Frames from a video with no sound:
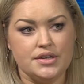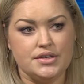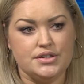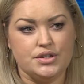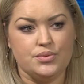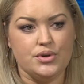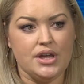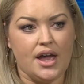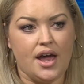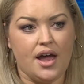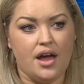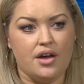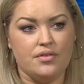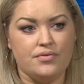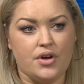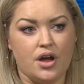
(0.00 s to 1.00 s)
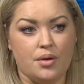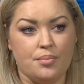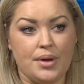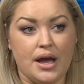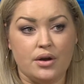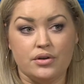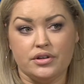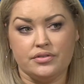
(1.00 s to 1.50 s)
So we have
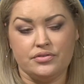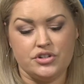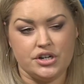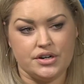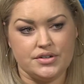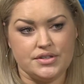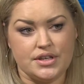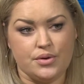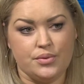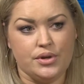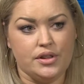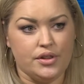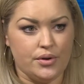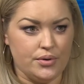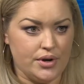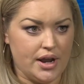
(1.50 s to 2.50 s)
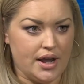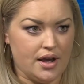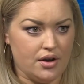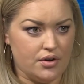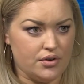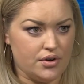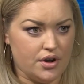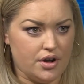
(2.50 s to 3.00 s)
power lift chairs that we loan
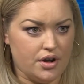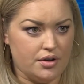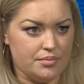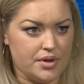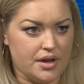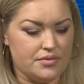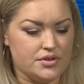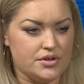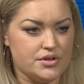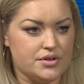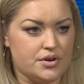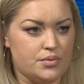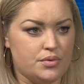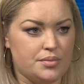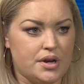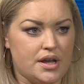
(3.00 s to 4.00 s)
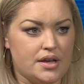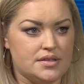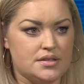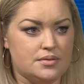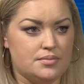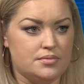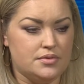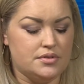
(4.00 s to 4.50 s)
out after a woman has
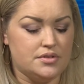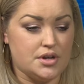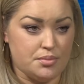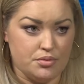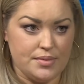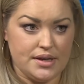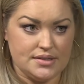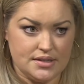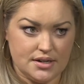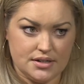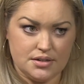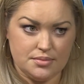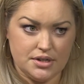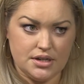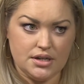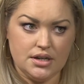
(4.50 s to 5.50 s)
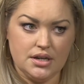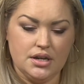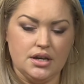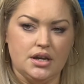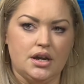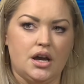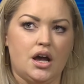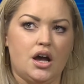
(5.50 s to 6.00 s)
a double mastectomy
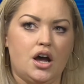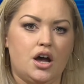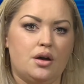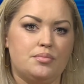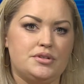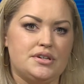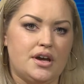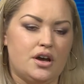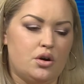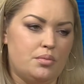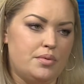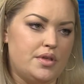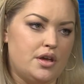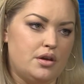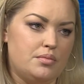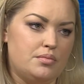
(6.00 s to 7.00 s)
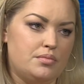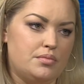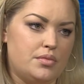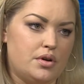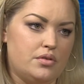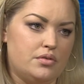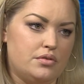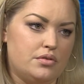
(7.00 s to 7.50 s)
to help
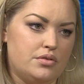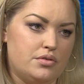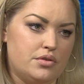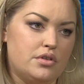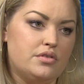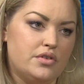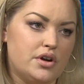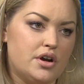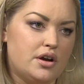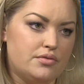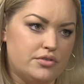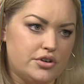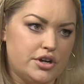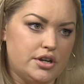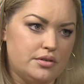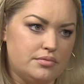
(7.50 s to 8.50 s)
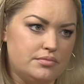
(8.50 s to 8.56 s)
them through their recovery.